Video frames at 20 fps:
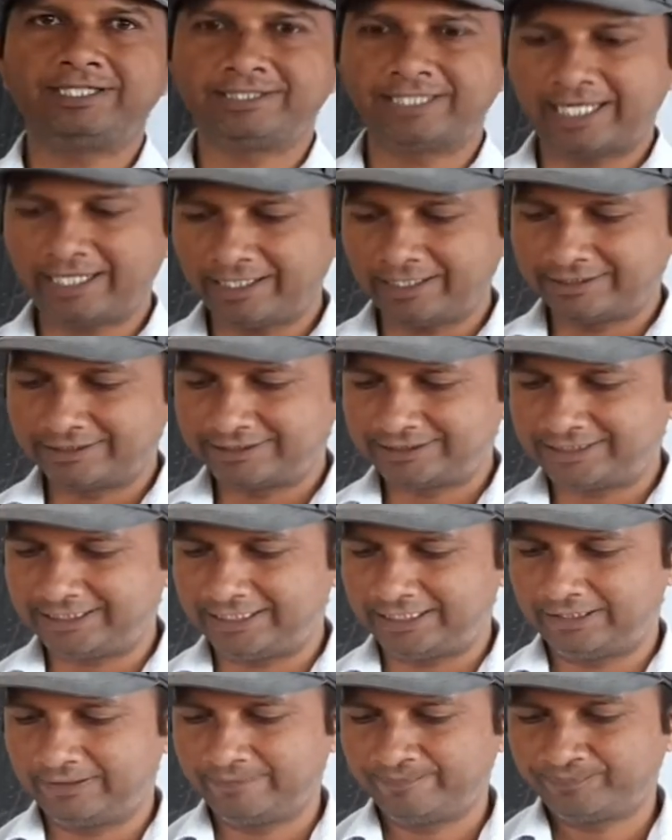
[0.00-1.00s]
are
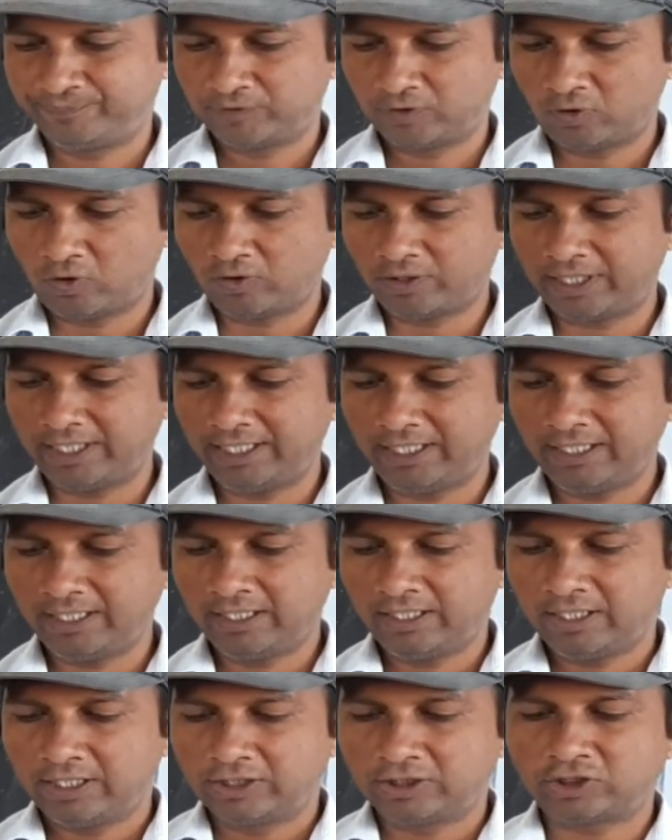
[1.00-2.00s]
seen.
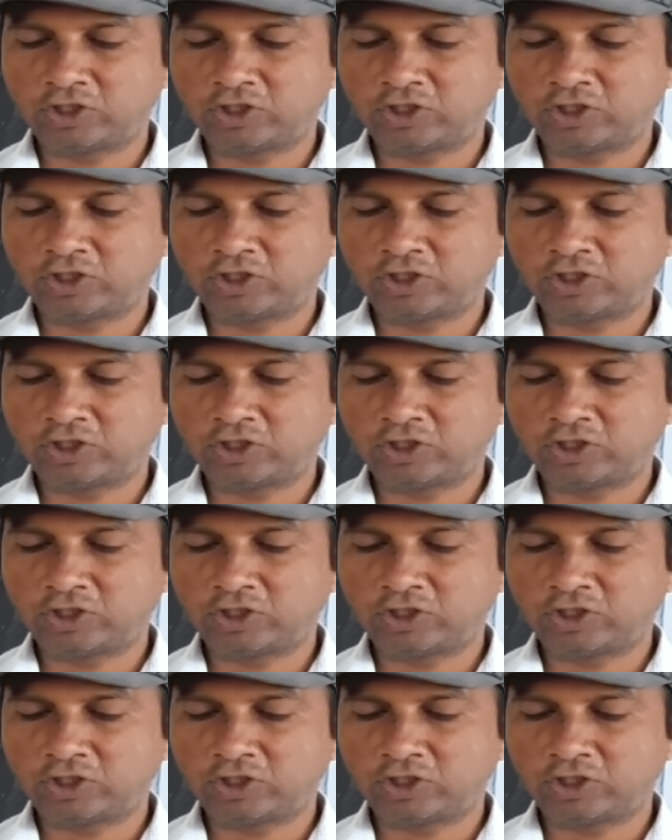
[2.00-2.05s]
Okay.